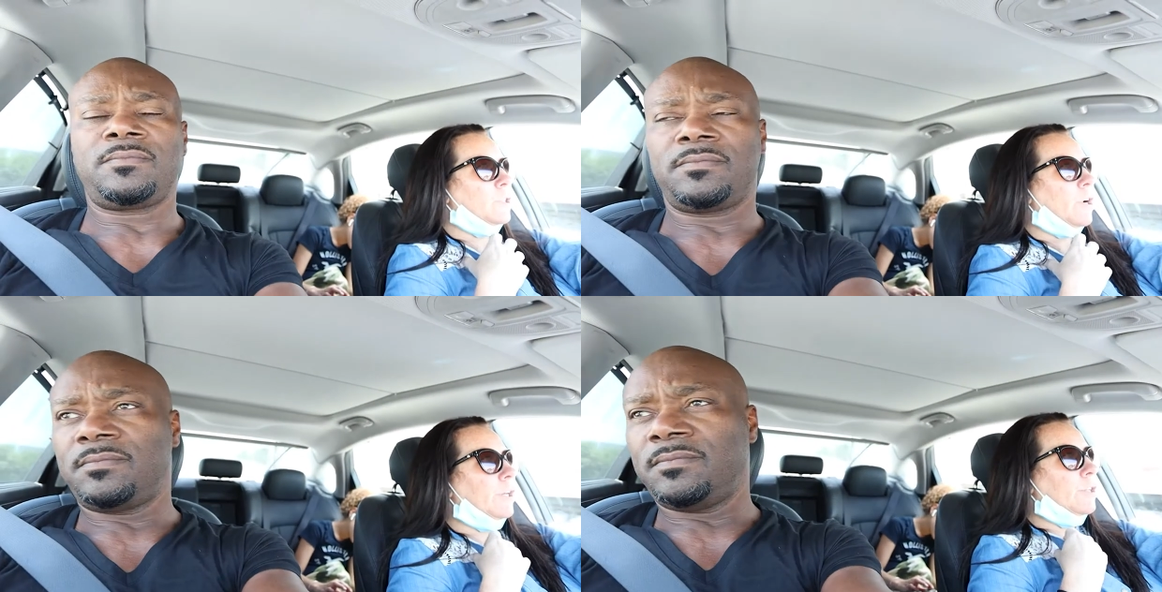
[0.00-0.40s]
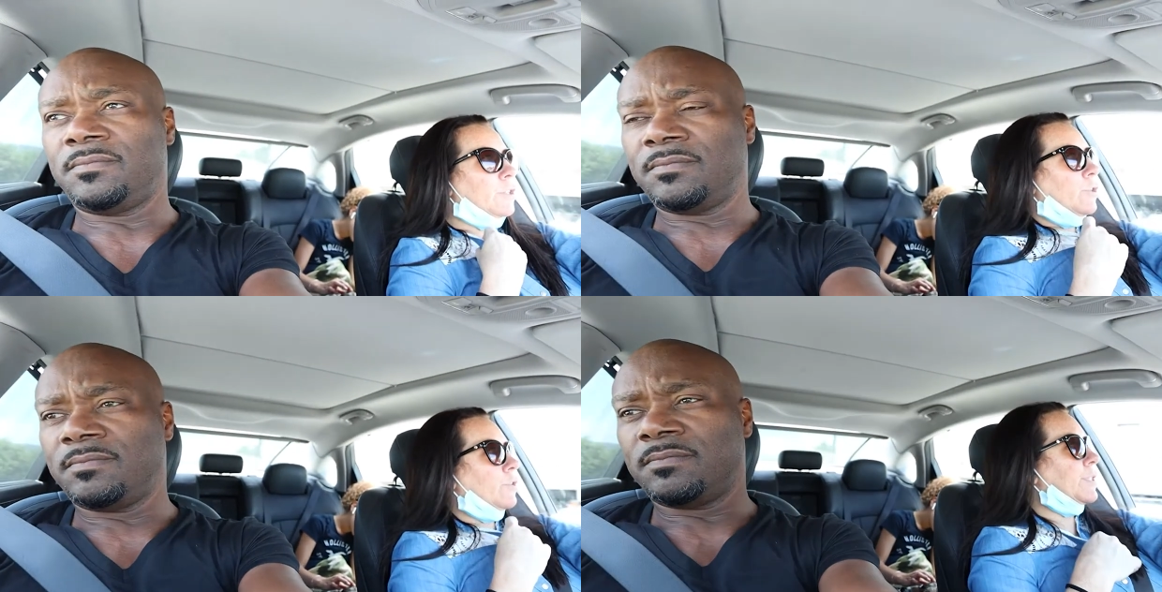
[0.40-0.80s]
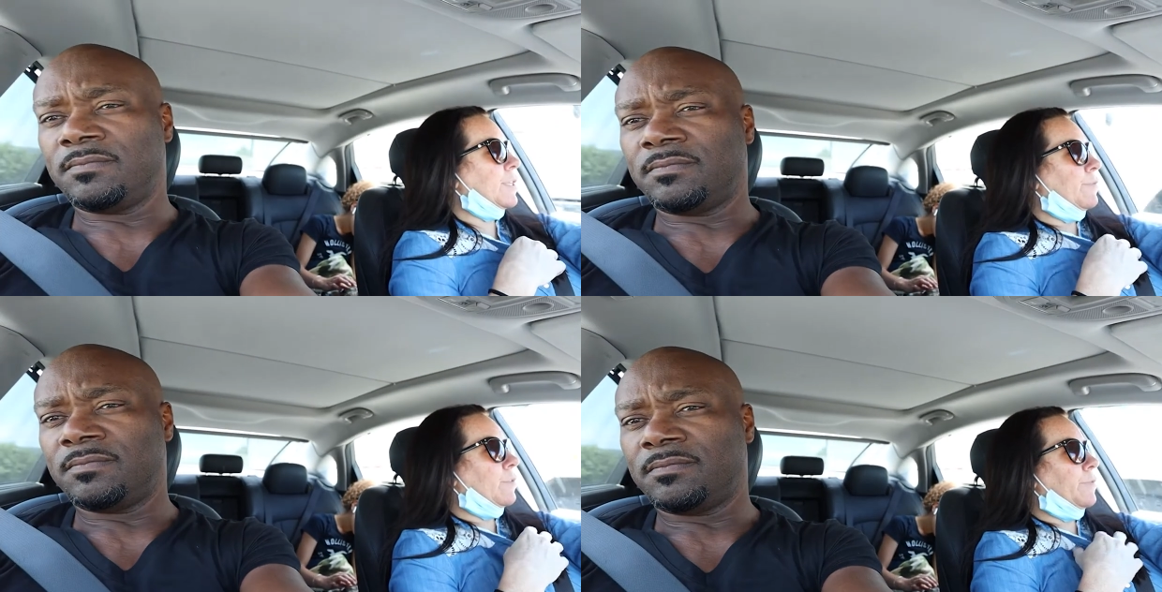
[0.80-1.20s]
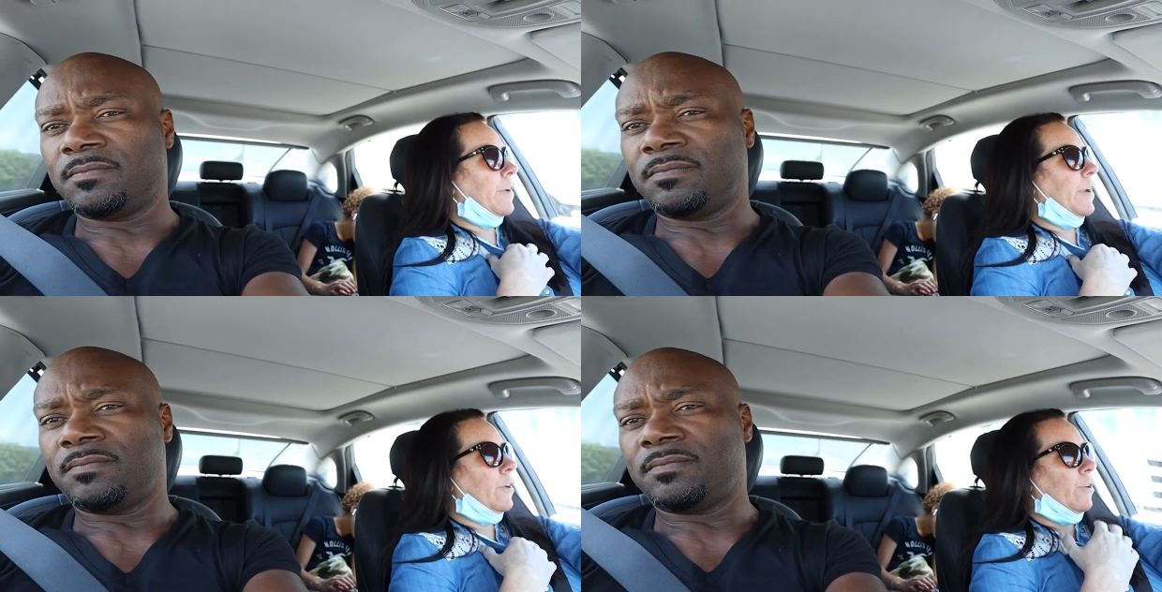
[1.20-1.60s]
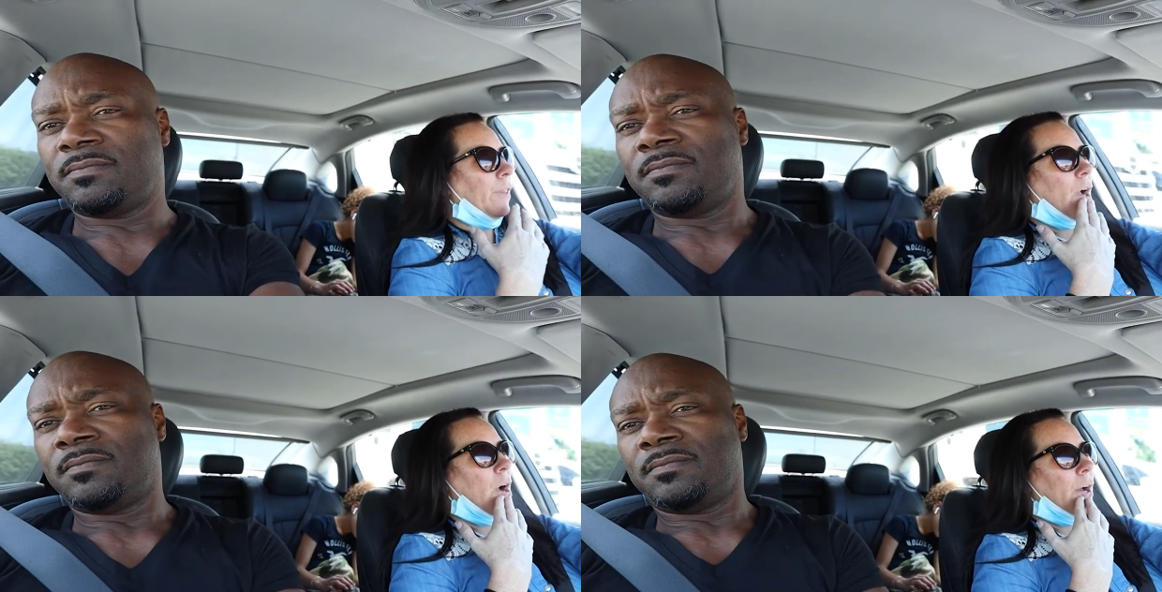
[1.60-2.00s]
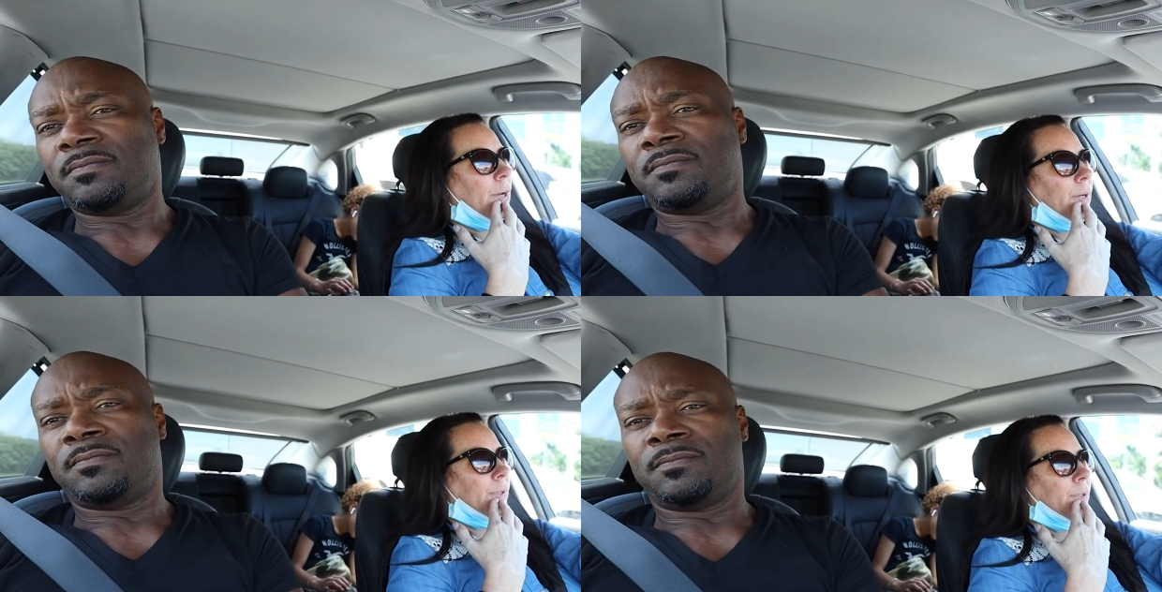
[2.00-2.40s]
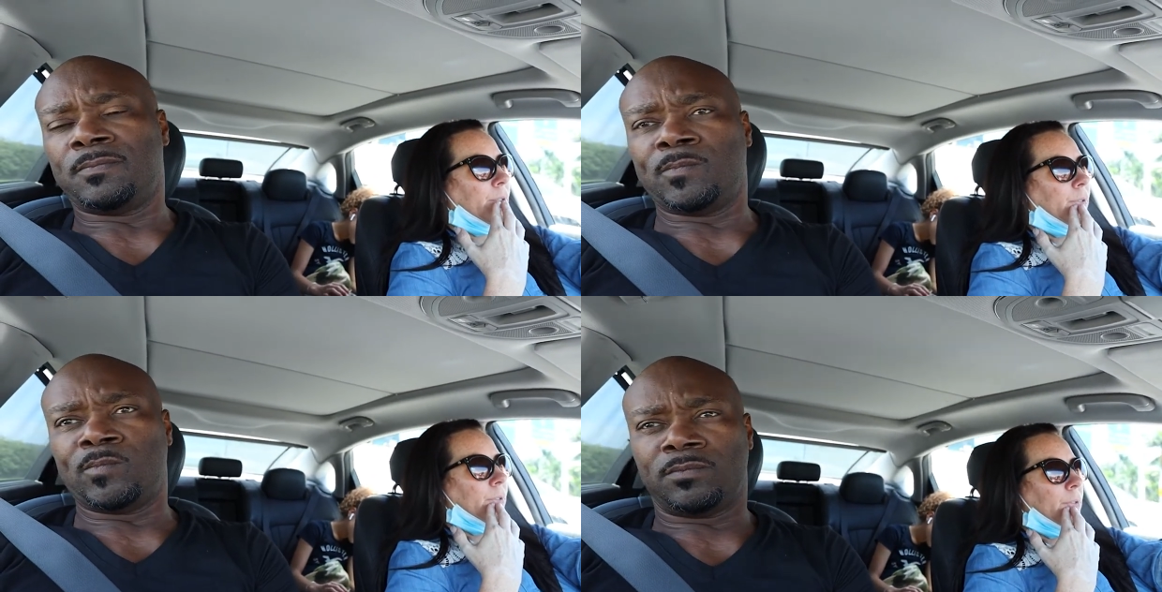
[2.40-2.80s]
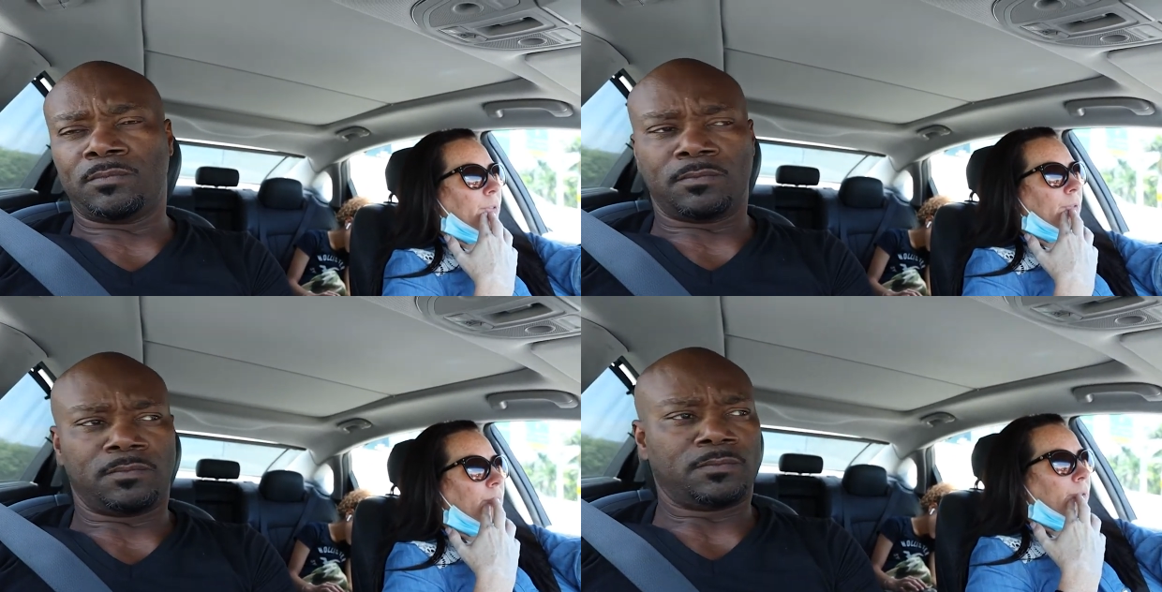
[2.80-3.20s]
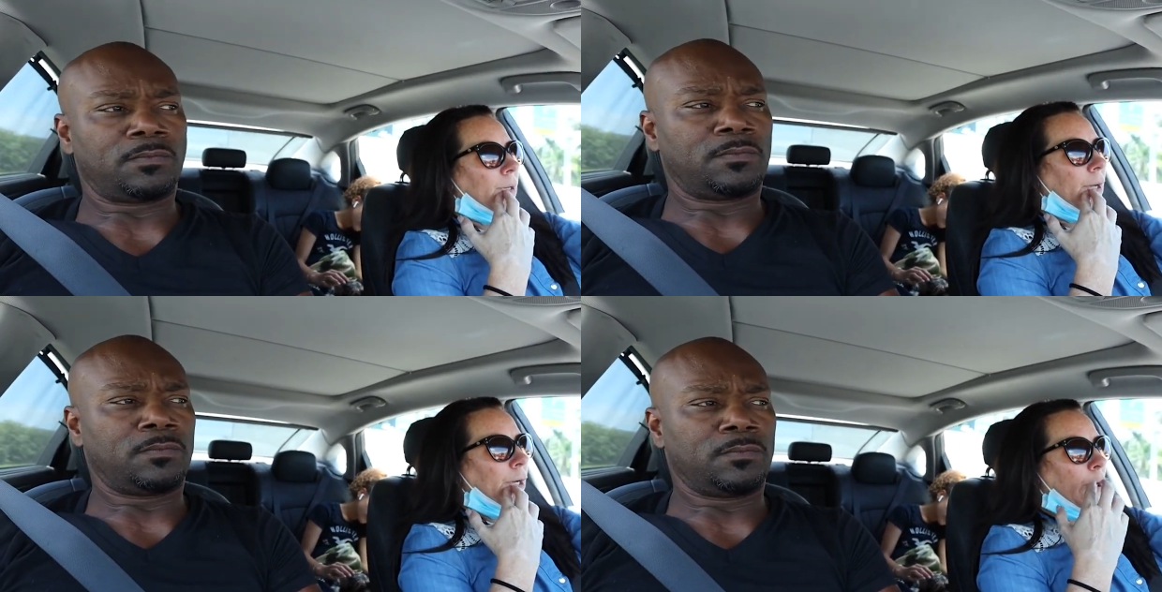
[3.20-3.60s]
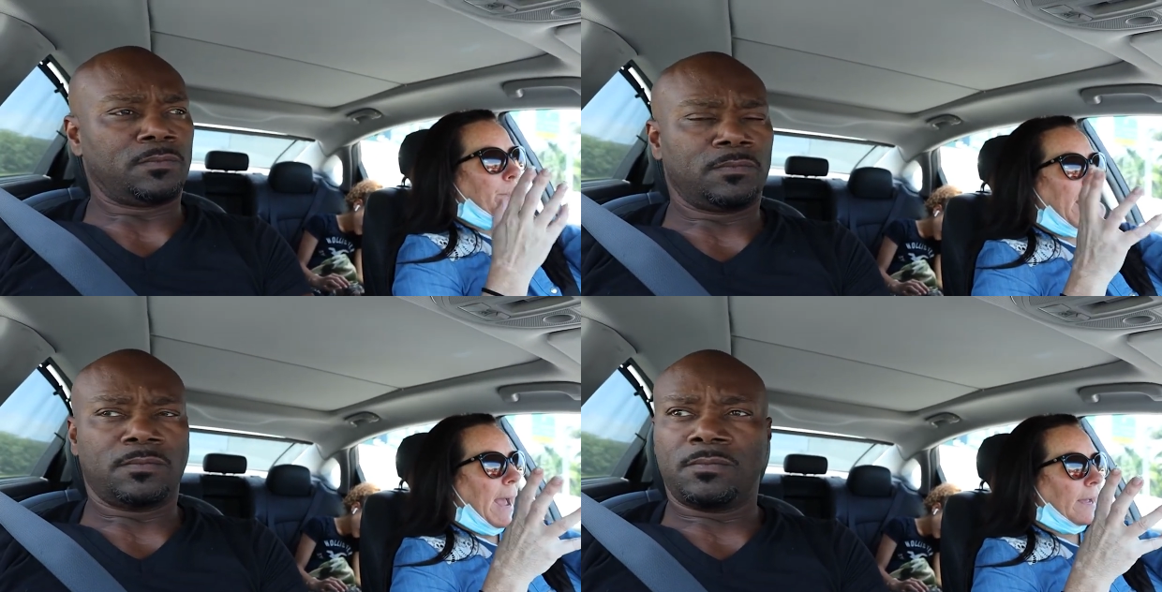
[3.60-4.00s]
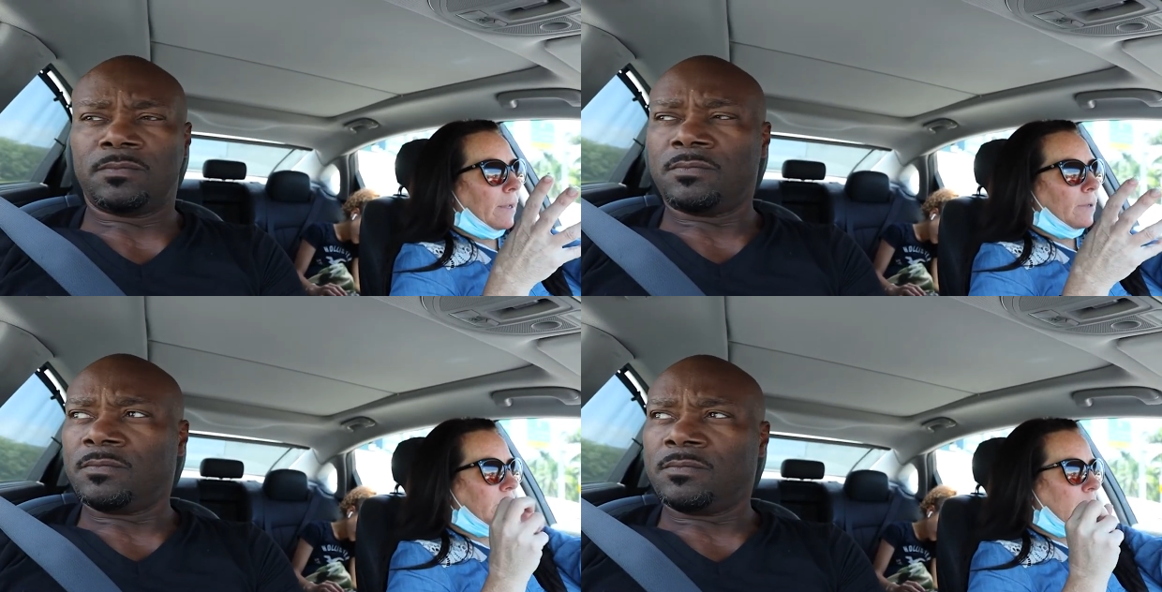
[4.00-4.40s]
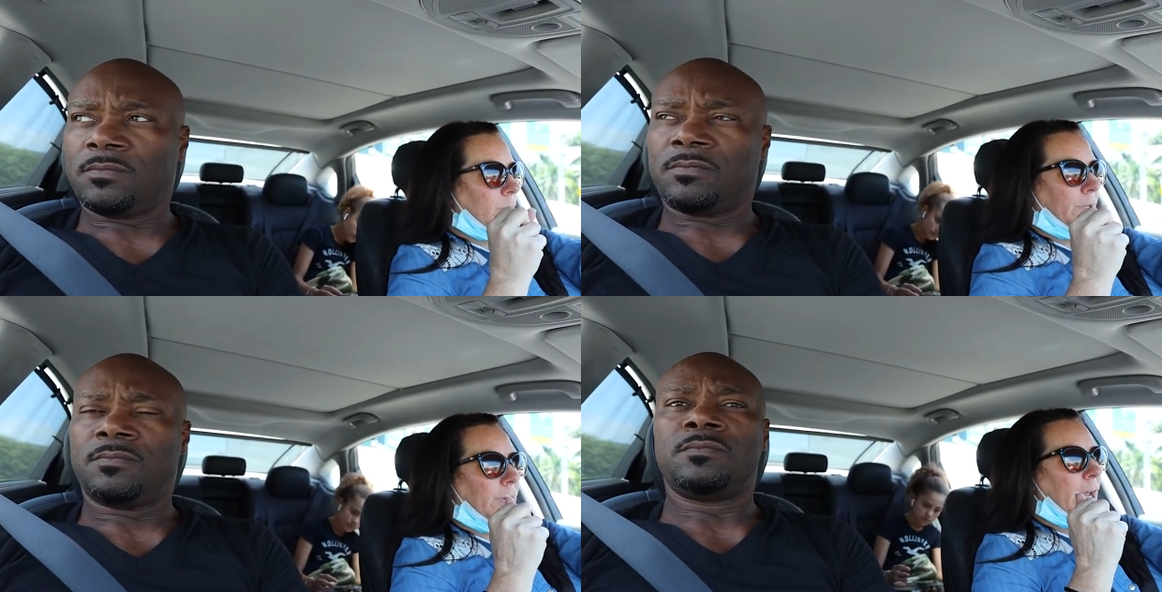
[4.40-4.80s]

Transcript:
Speaker 1: starting to turn silver very early on in her back. Dublin